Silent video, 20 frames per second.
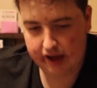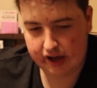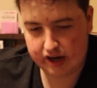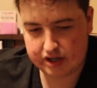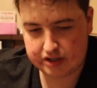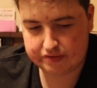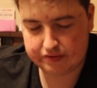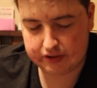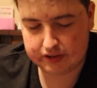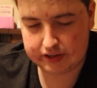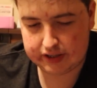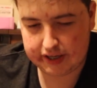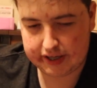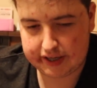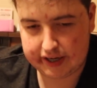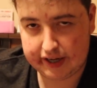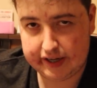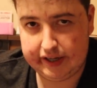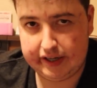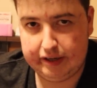I just felt
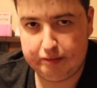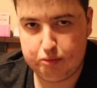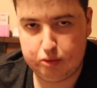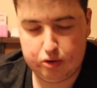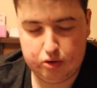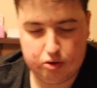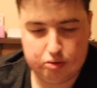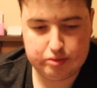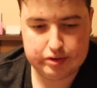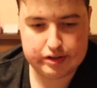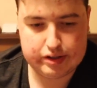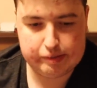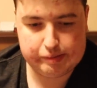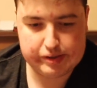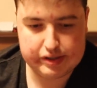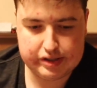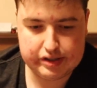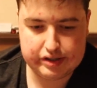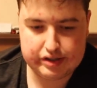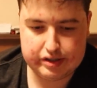like I needed more normal
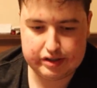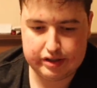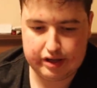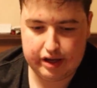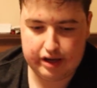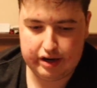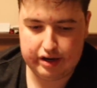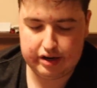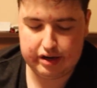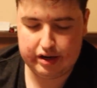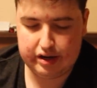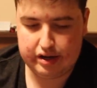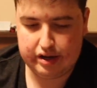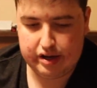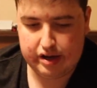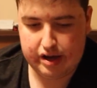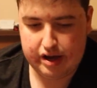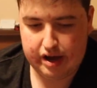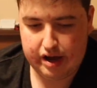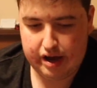summons, and
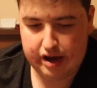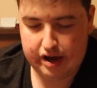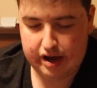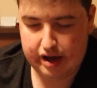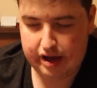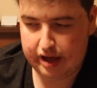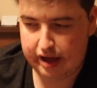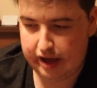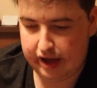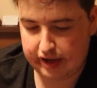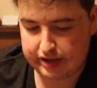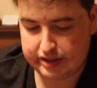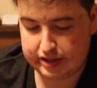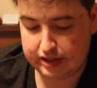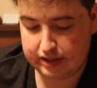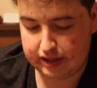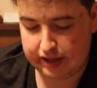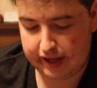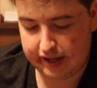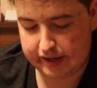I
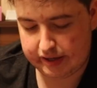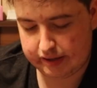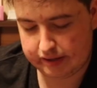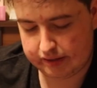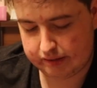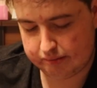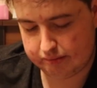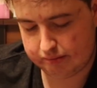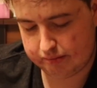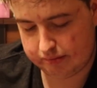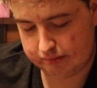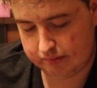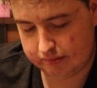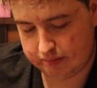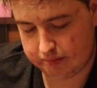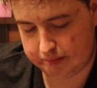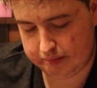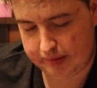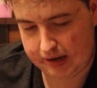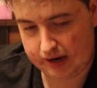didn't like
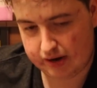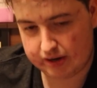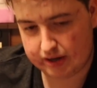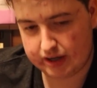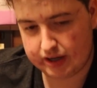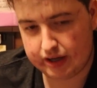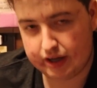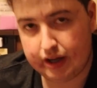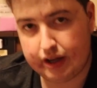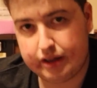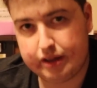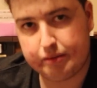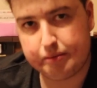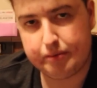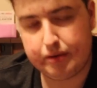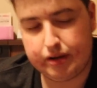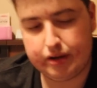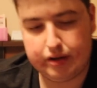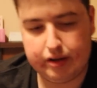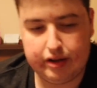Bear Hug.
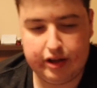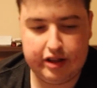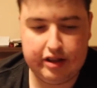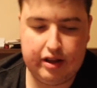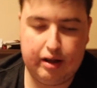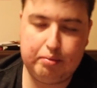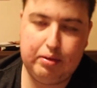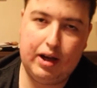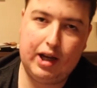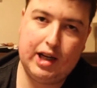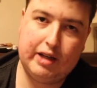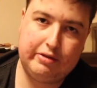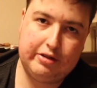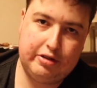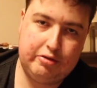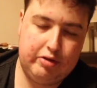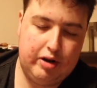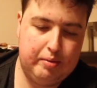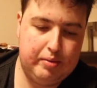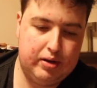I'm playing a level
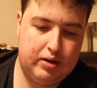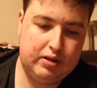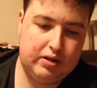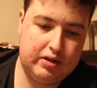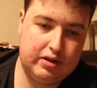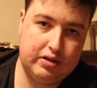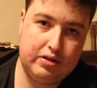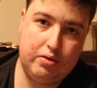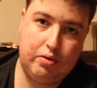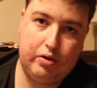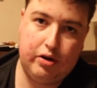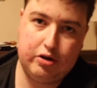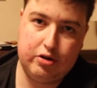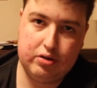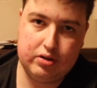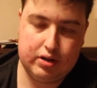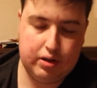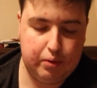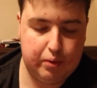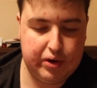3 build because
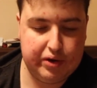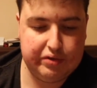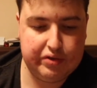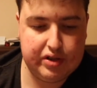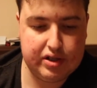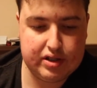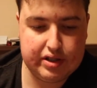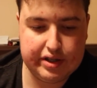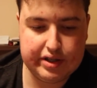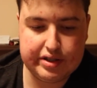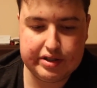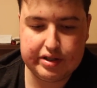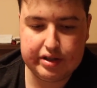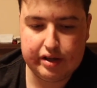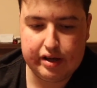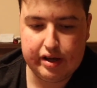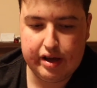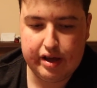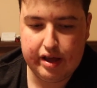Hornetron's at 1 for this list,